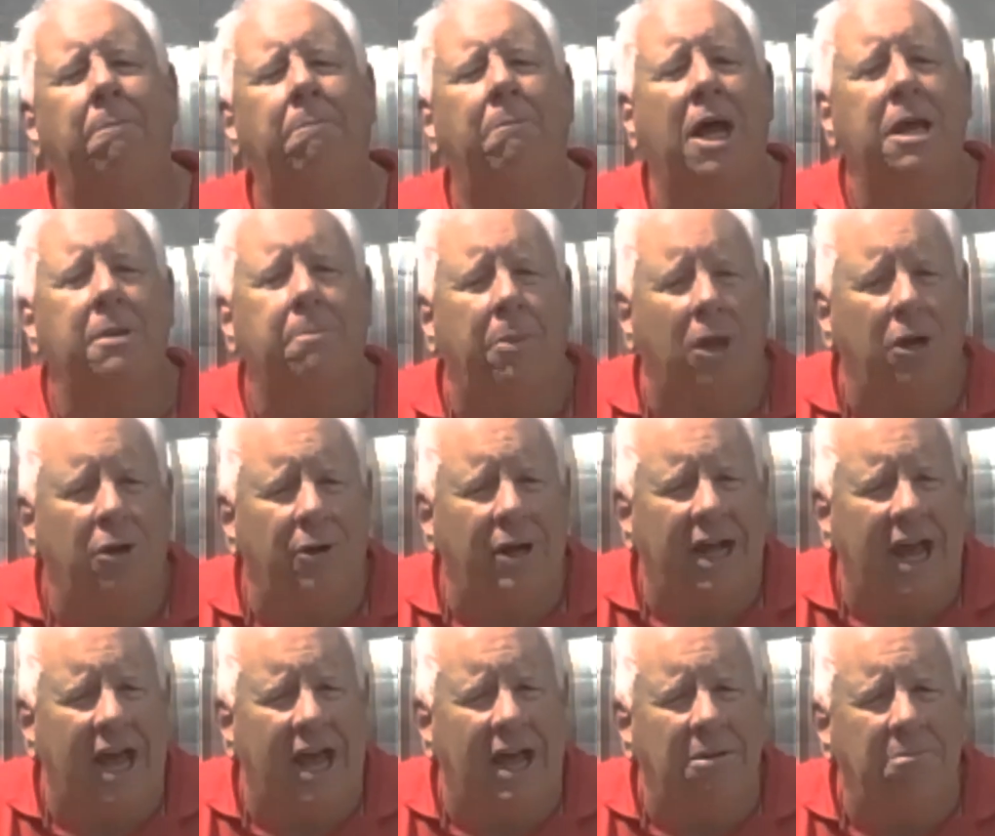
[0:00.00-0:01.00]
Mike Muller
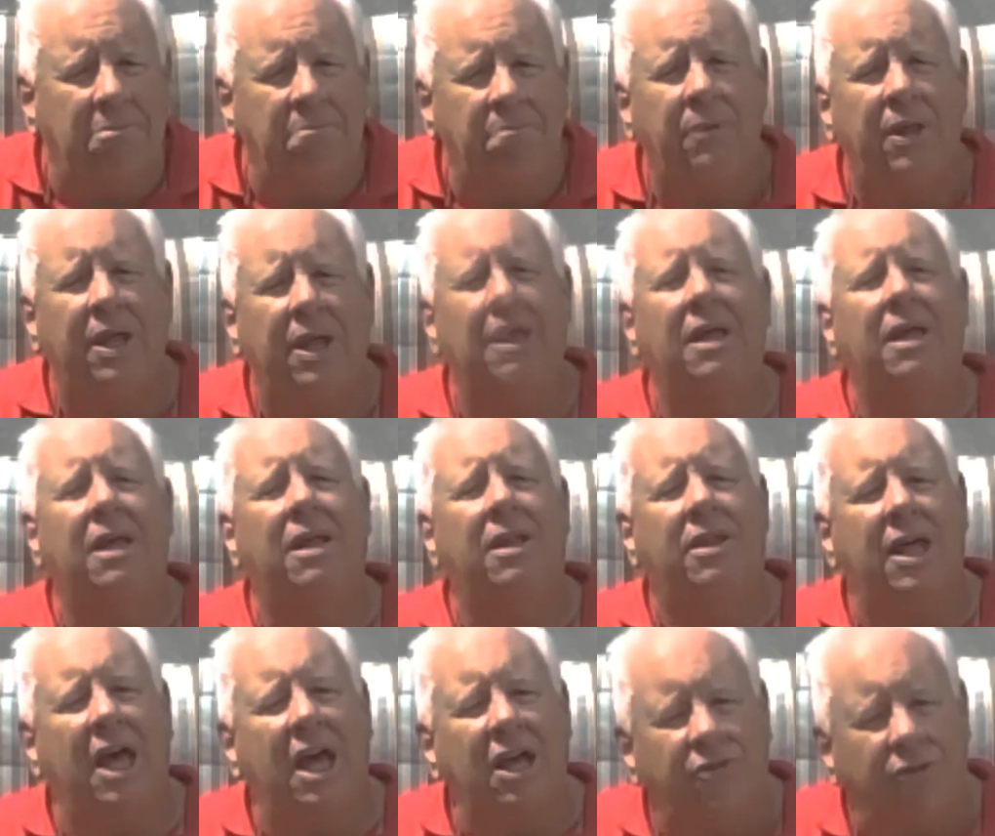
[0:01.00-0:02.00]
again.
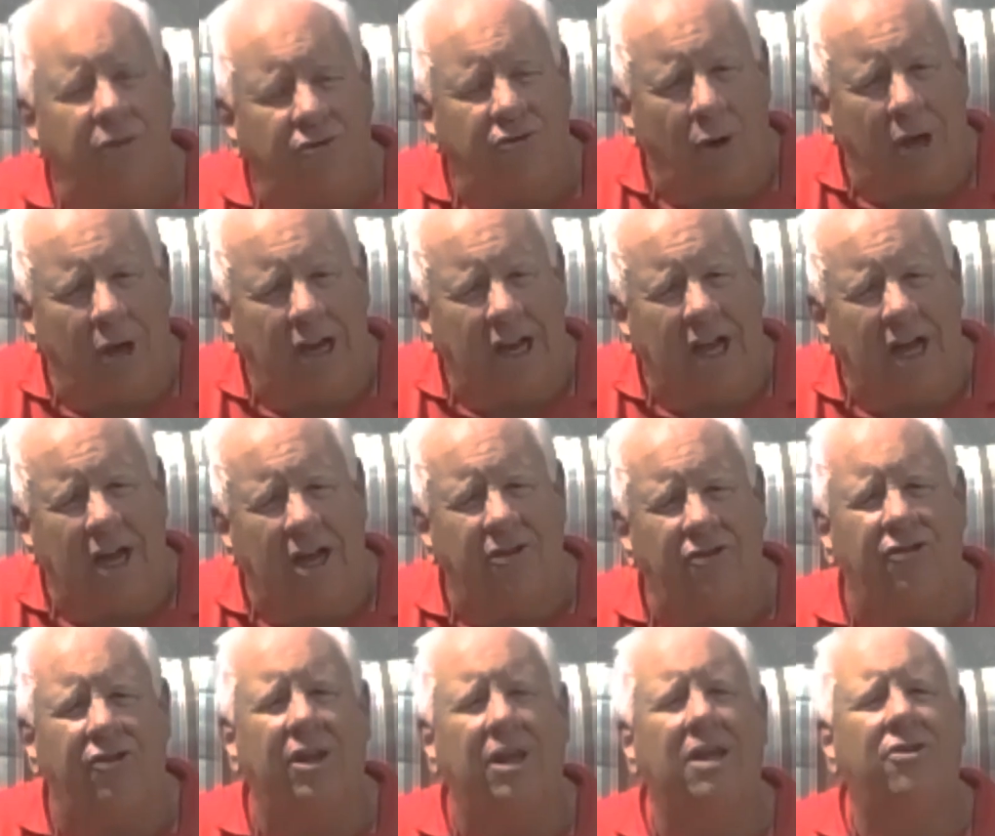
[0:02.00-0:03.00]
Thanks for joining
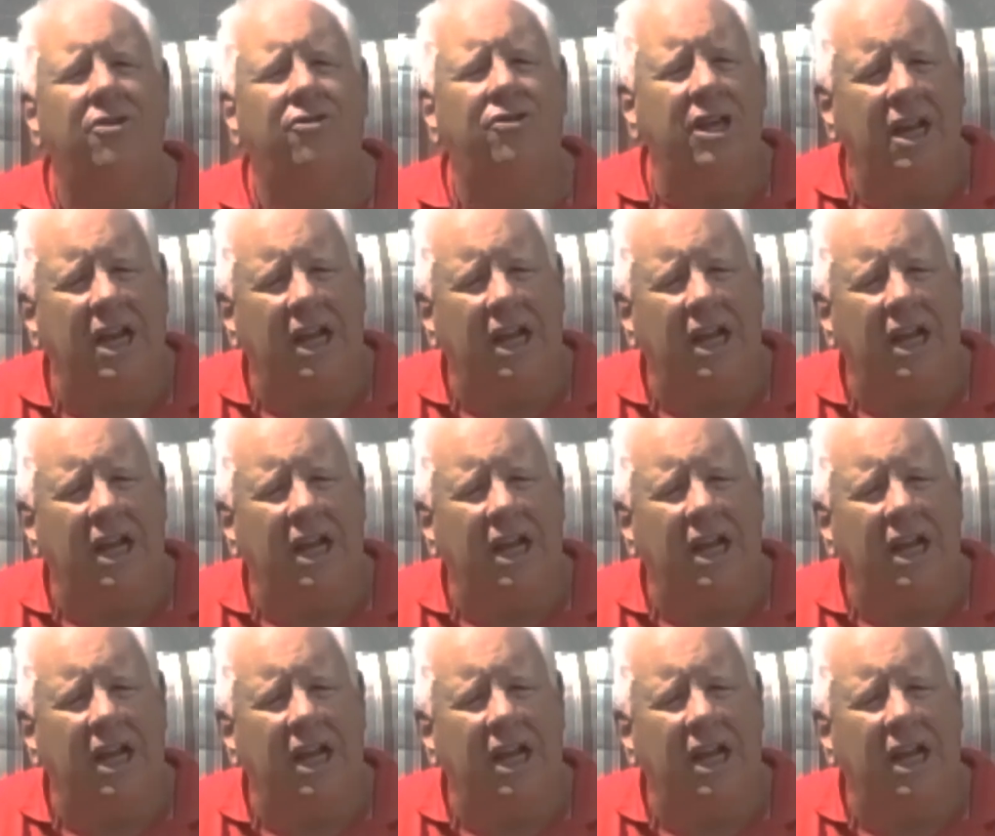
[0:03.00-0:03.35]
us. See you